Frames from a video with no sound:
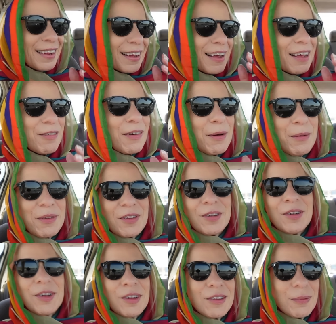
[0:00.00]
If I was to
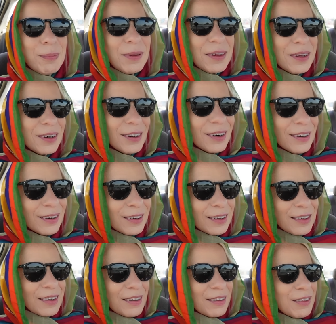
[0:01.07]
disappear,
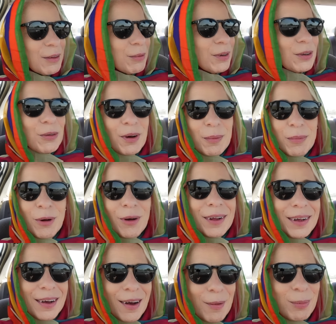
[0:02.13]
they would know I'm not in
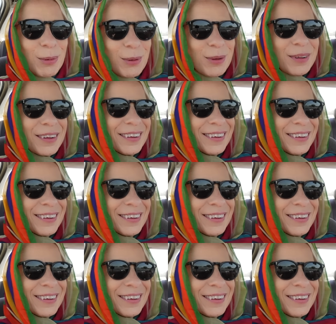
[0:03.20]
Kabul,